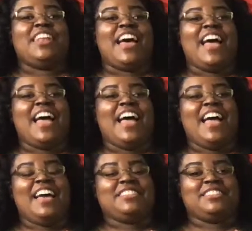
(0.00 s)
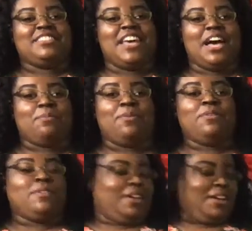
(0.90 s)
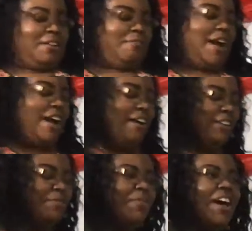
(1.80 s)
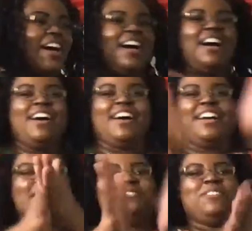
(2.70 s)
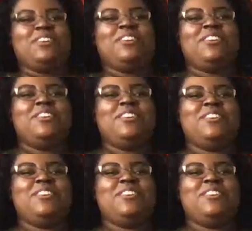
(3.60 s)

last step. Round of applause. Woo!